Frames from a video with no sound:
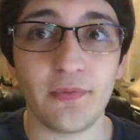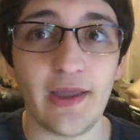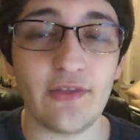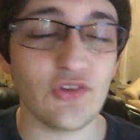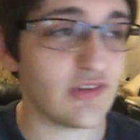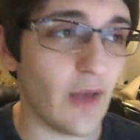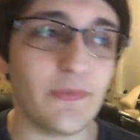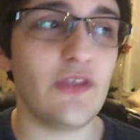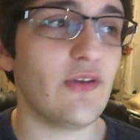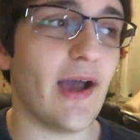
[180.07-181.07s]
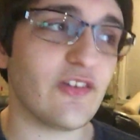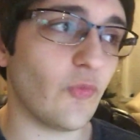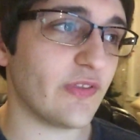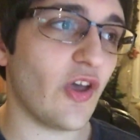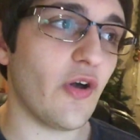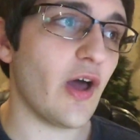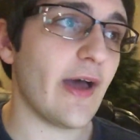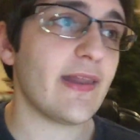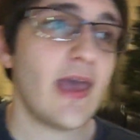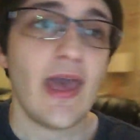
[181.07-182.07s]
plan, just to update you guys on what's going
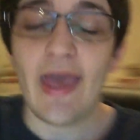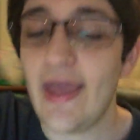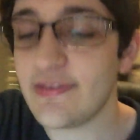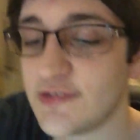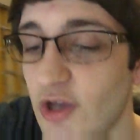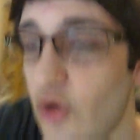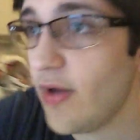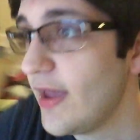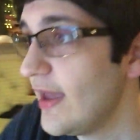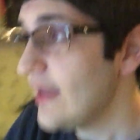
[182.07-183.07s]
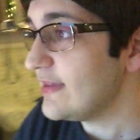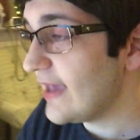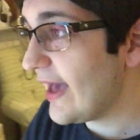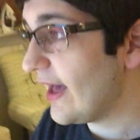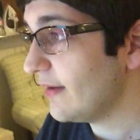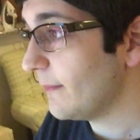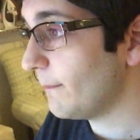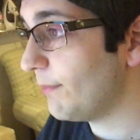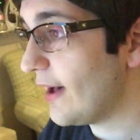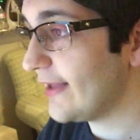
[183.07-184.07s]
on. And so, yeah,
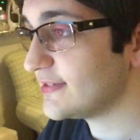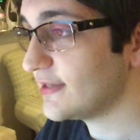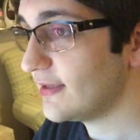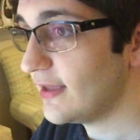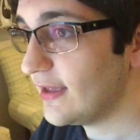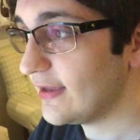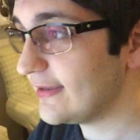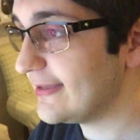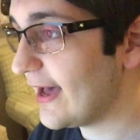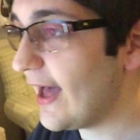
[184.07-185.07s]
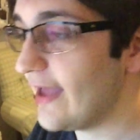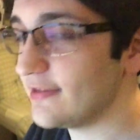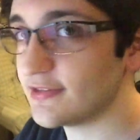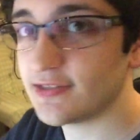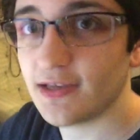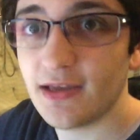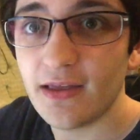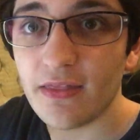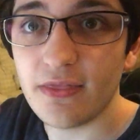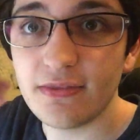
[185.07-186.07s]
but guys,
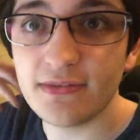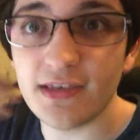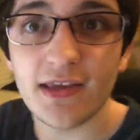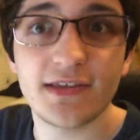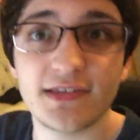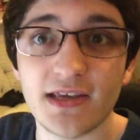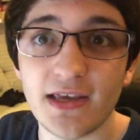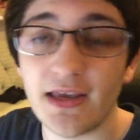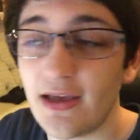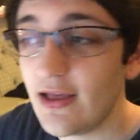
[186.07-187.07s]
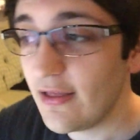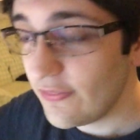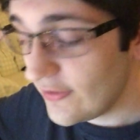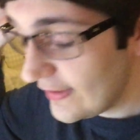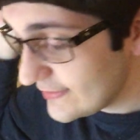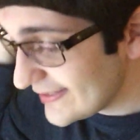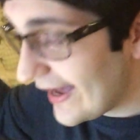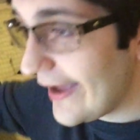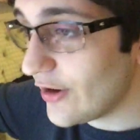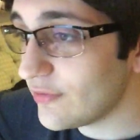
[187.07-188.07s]
DC, the
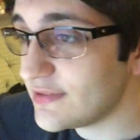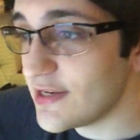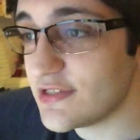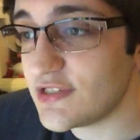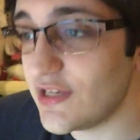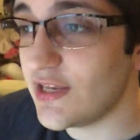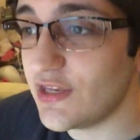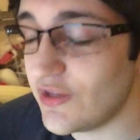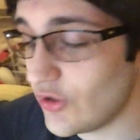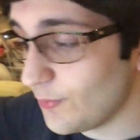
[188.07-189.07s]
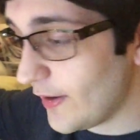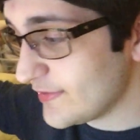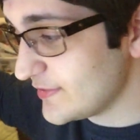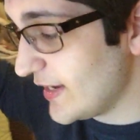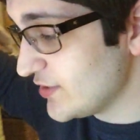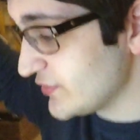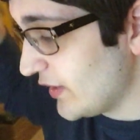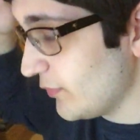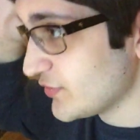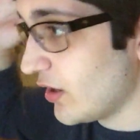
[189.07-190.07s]
entire DCEU presentation that was